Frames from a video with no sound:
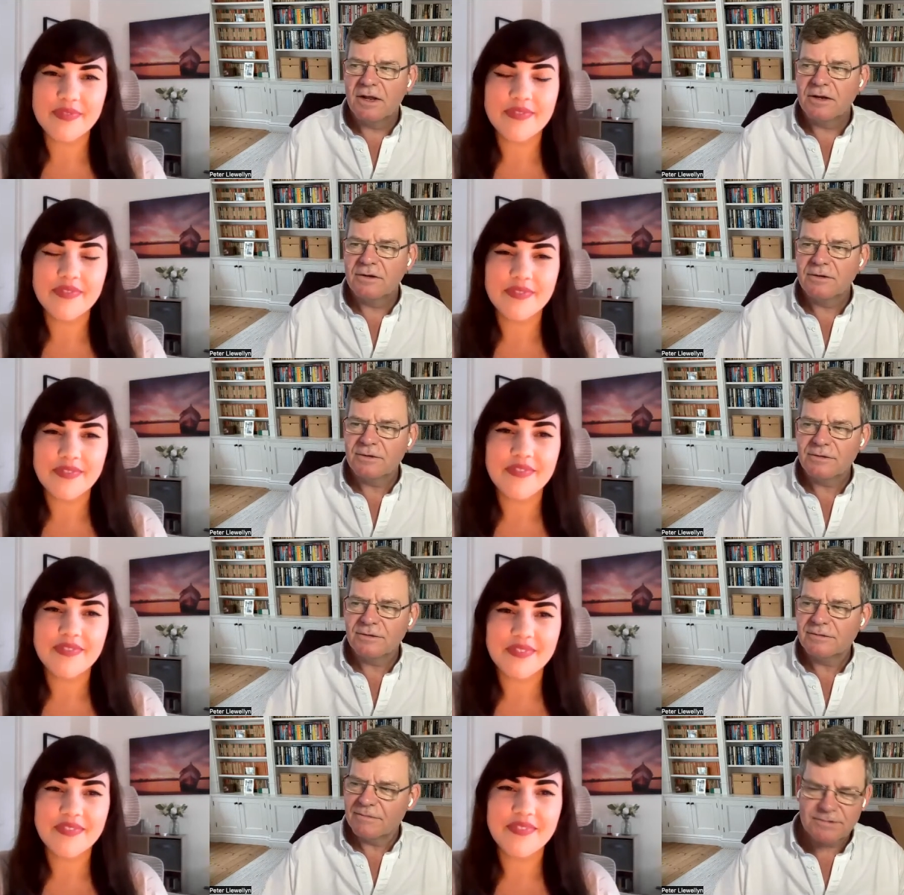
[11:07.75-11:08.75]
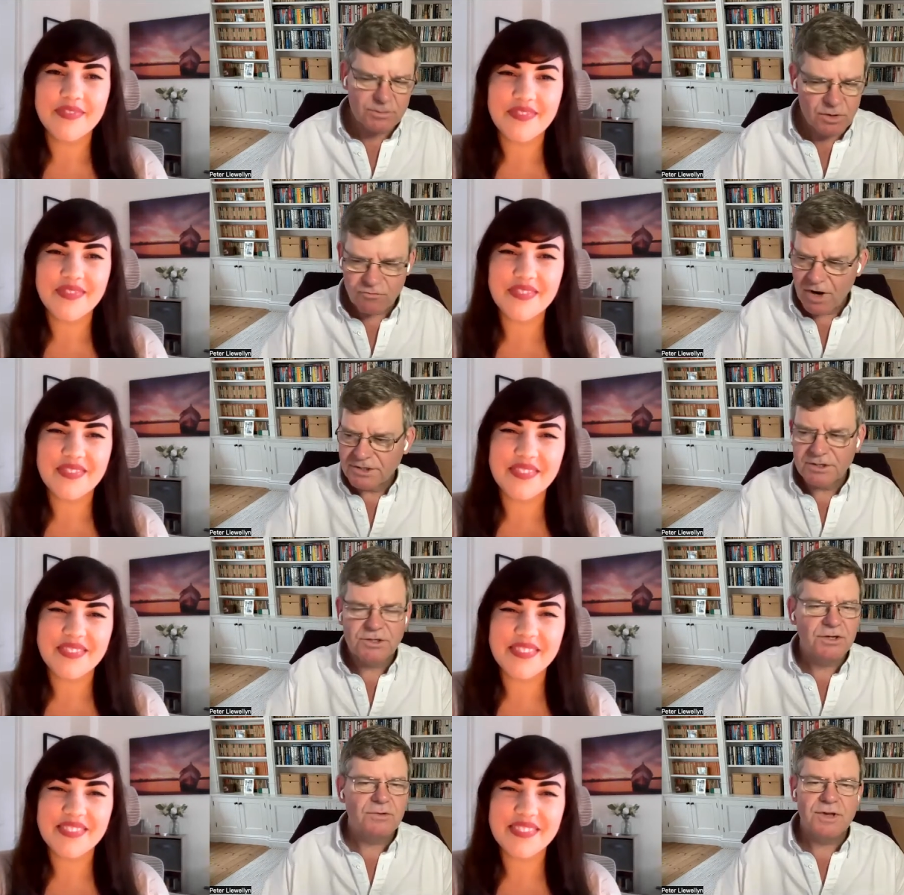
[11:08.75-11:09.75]
Speaker 1: You know, someone
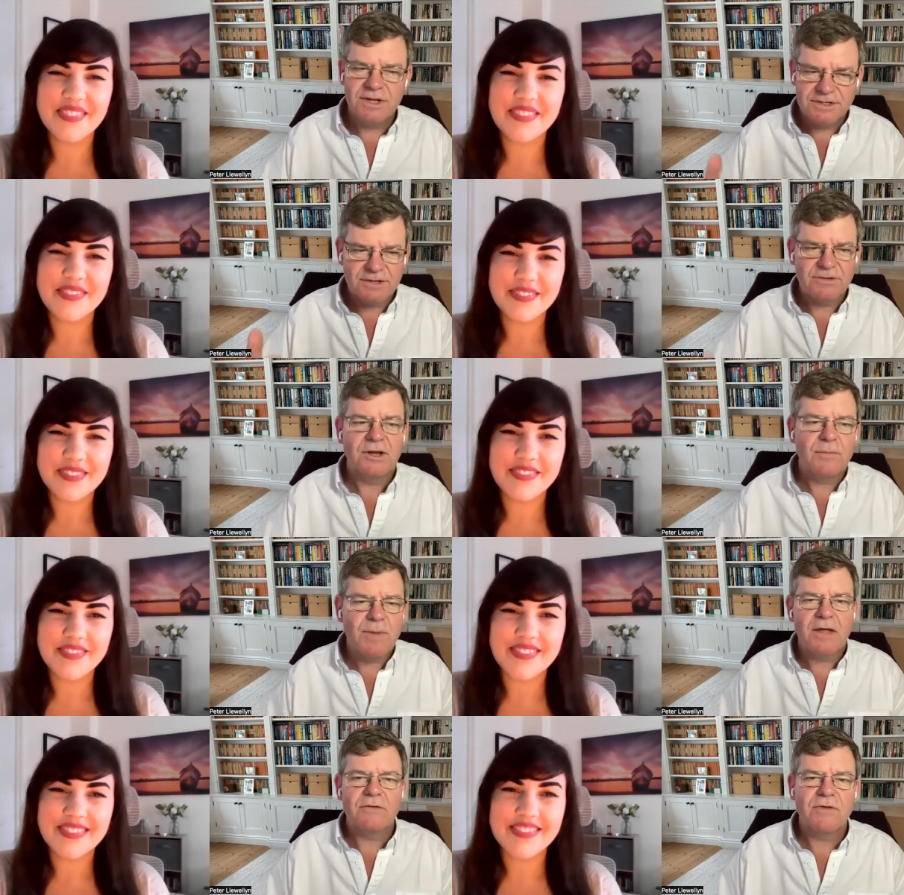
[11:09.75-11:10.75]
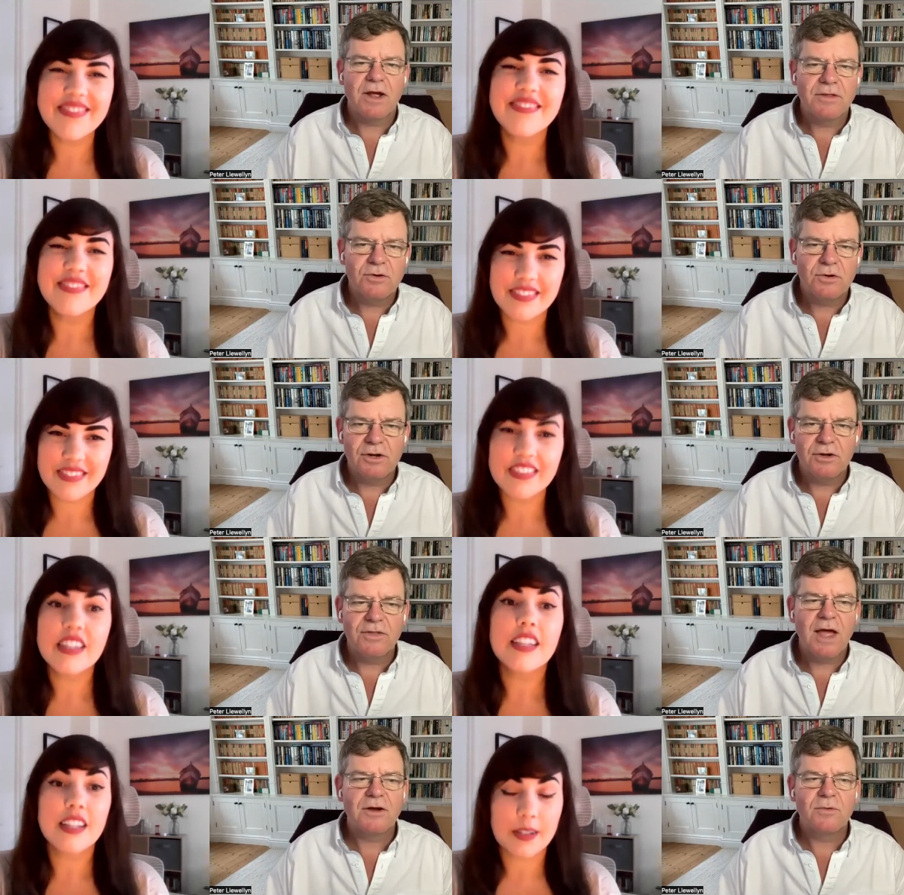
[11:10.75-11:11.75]
writing to you needs to think about the fact that you're going
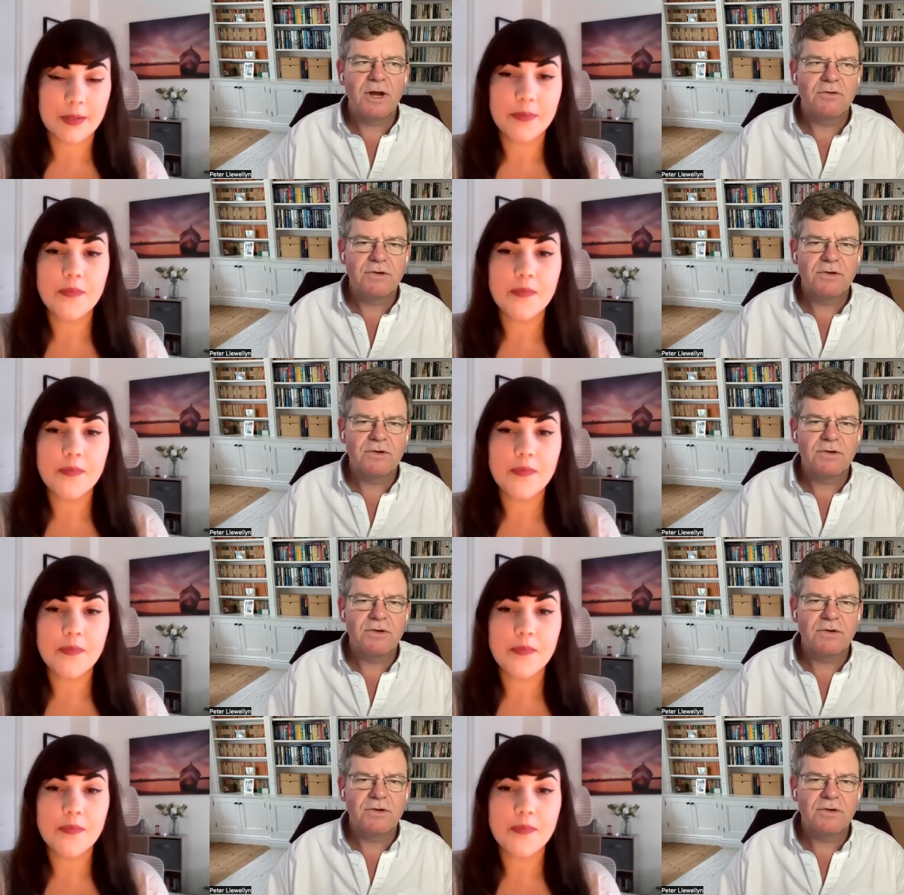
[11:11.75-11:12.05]
to look at that